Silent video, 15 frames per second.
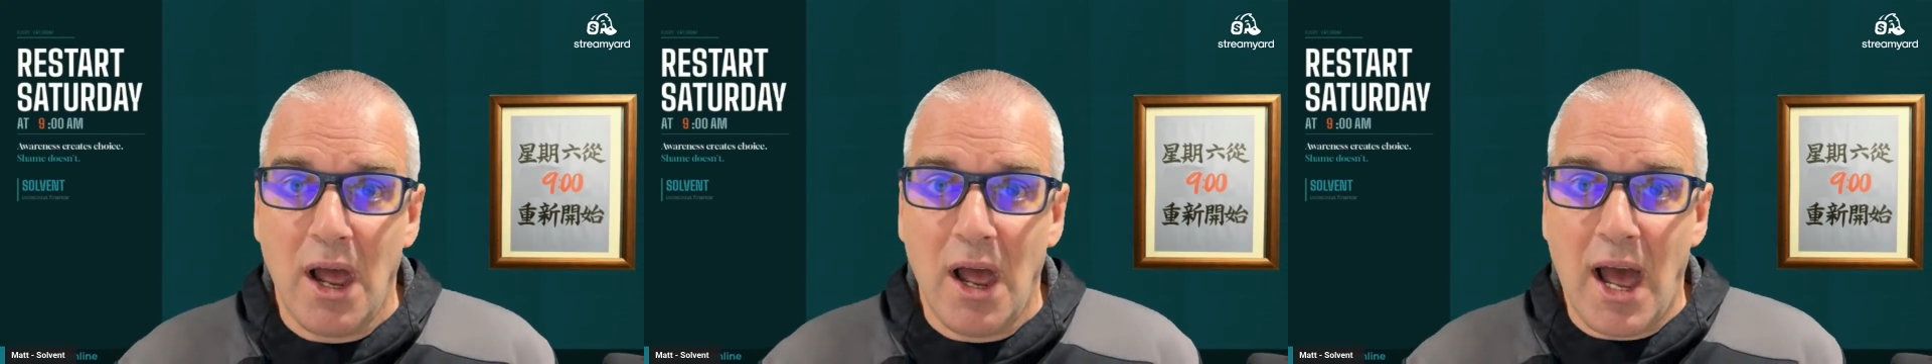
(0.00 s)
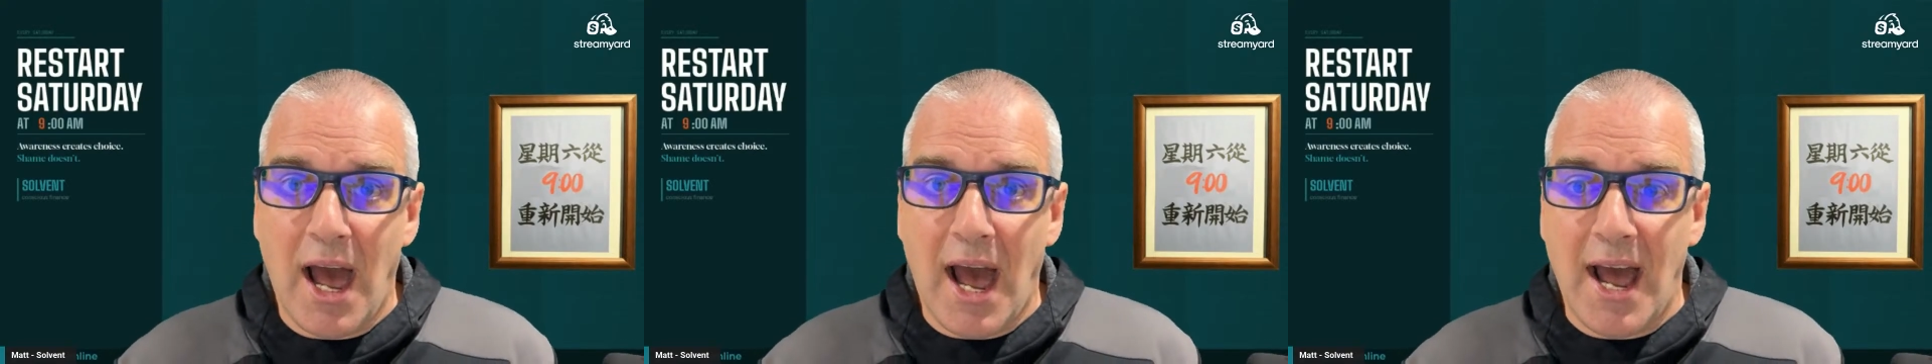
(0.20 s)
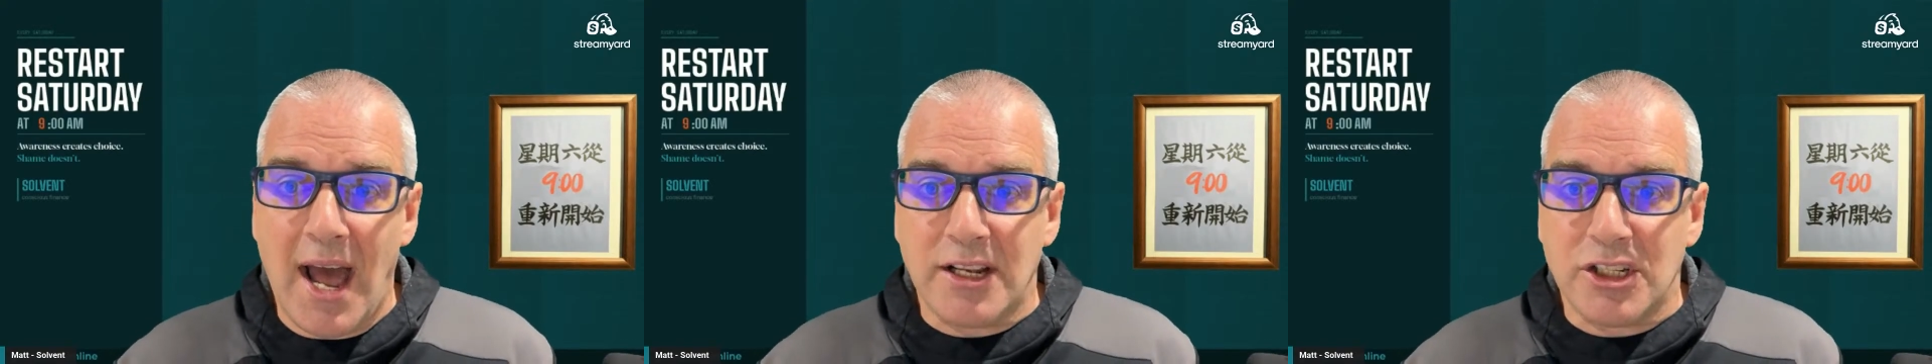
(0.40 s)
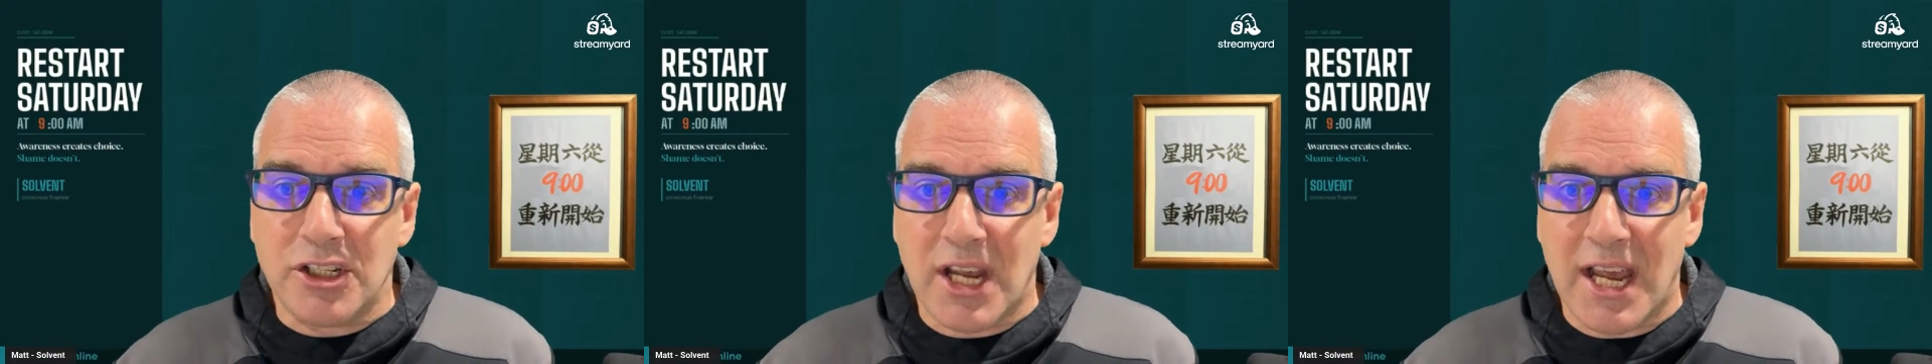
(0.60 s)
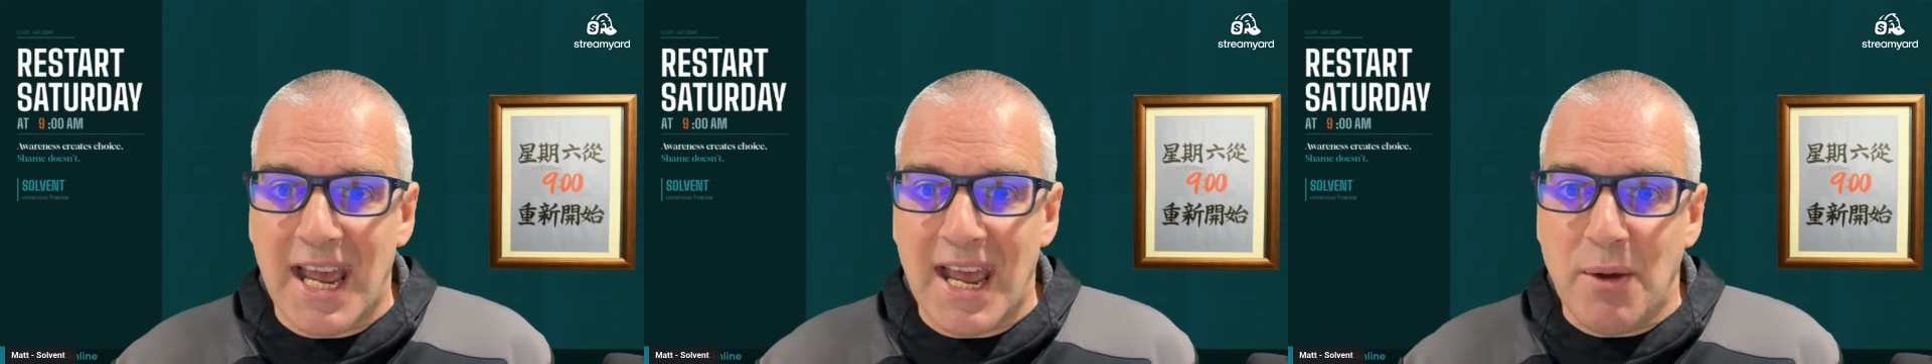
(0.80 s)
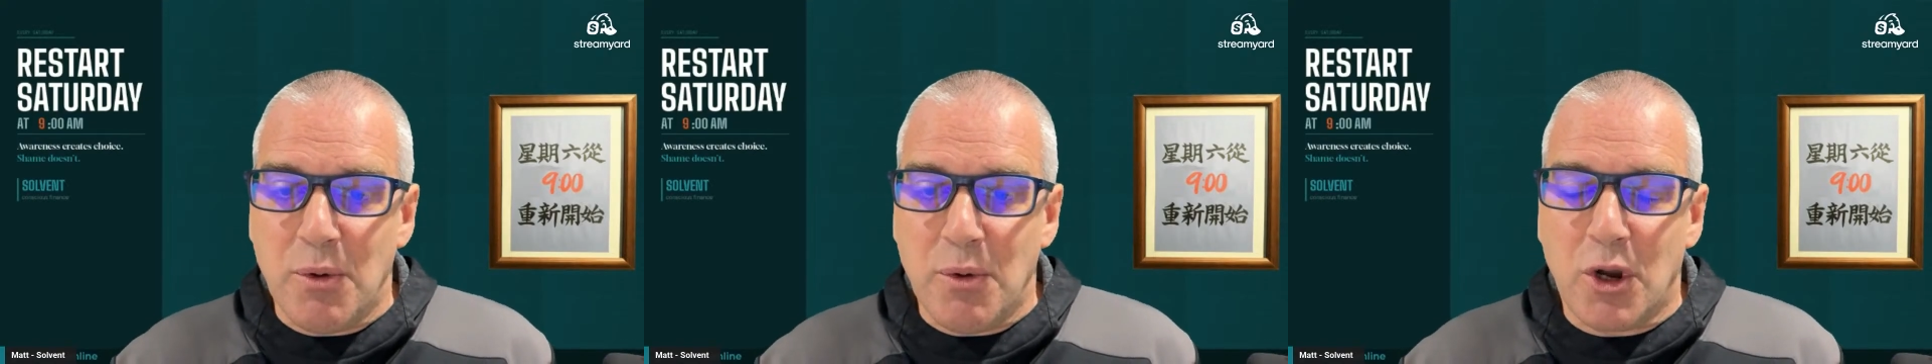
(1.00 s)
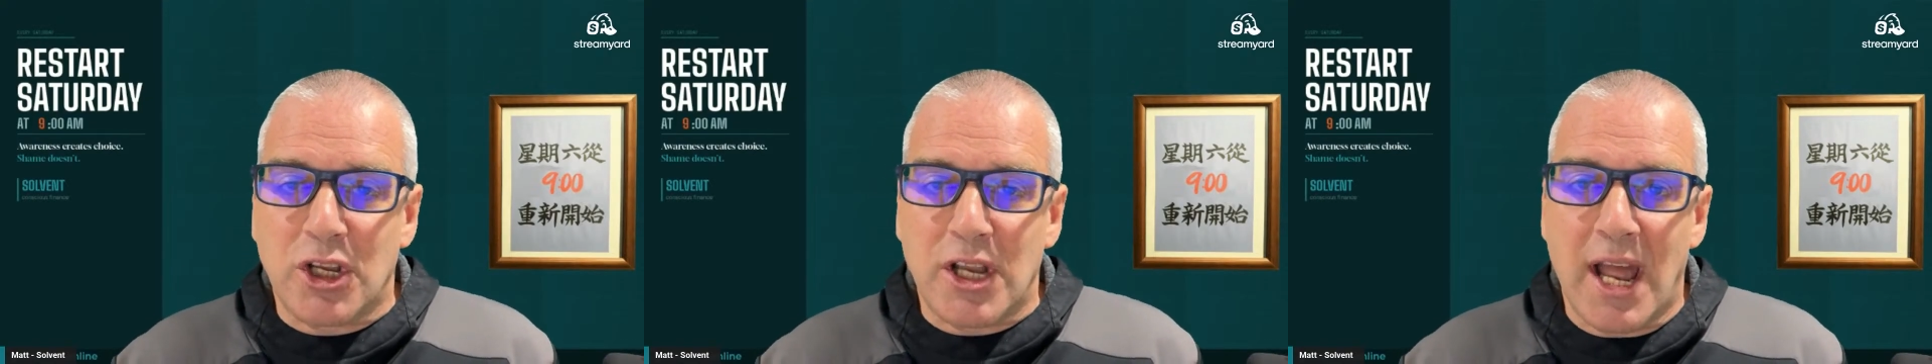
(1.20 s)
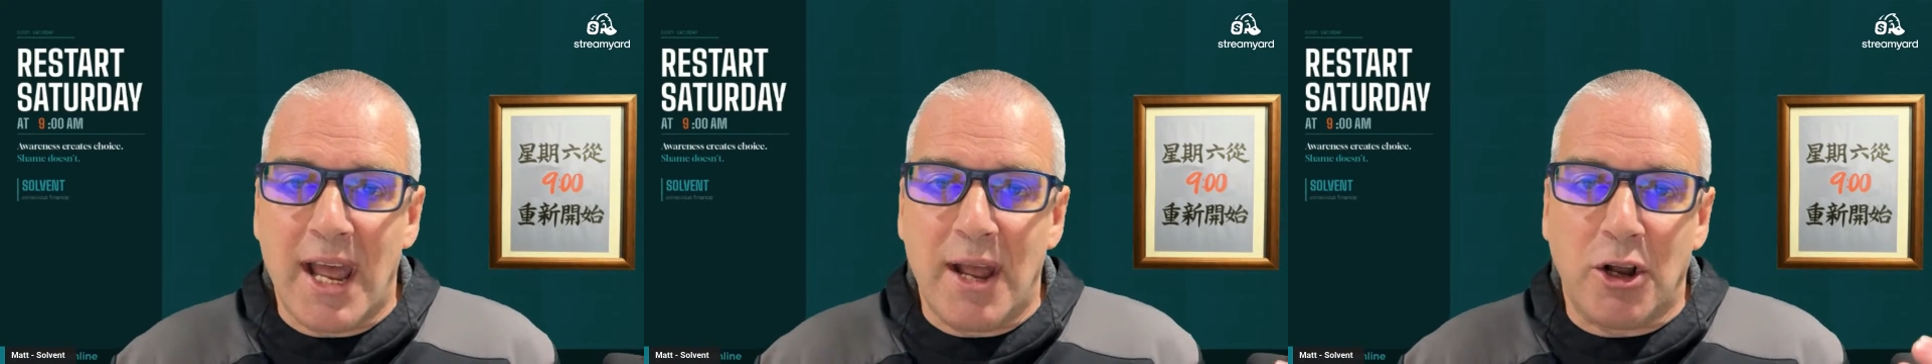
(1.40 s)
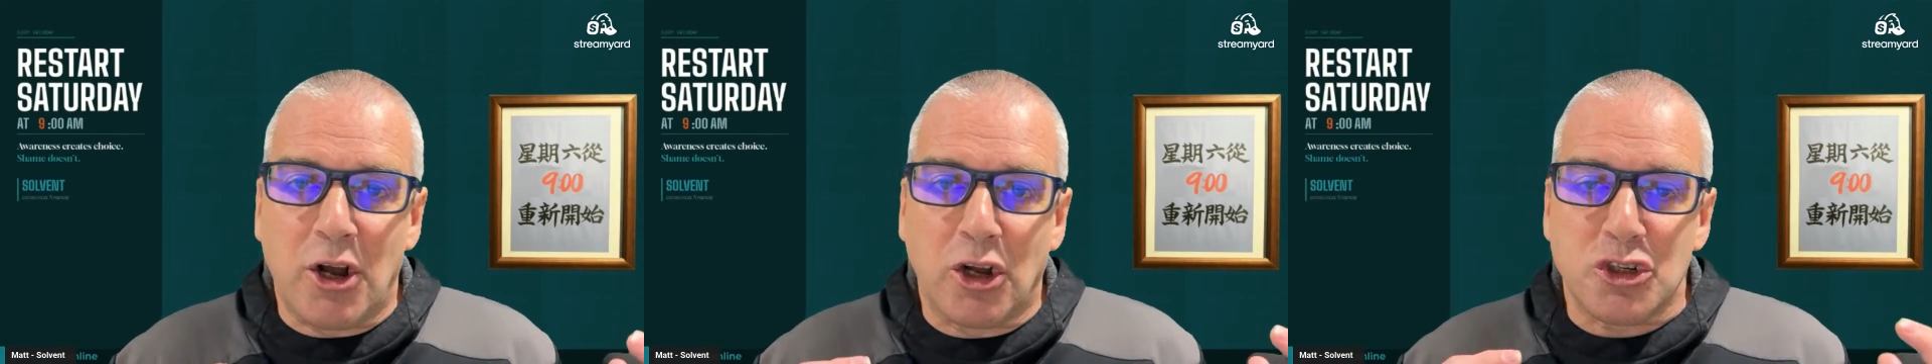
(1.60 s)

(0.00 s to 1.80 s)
And it got